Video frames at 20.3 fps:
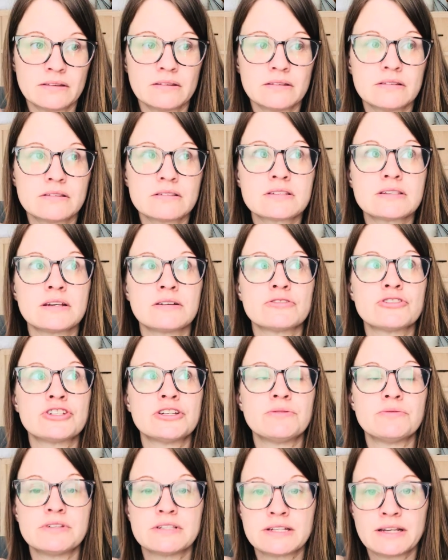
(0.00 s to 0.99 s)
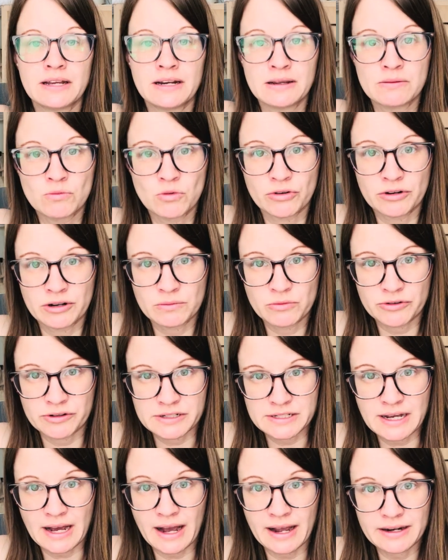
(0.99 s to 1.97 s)
So she was getting more and more
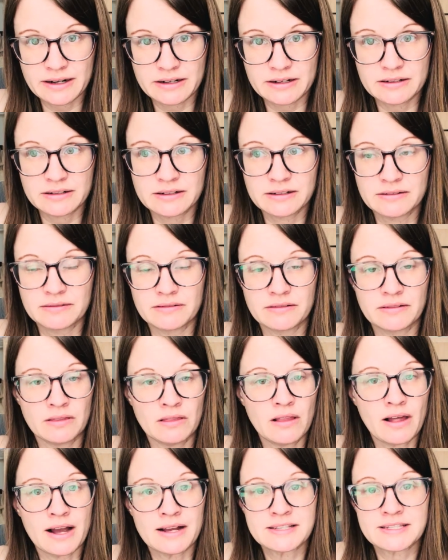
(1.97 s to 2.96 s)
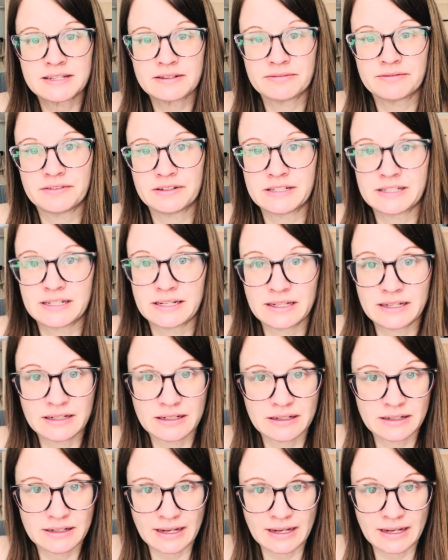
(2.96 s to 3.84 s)
tired, lots of fatigue.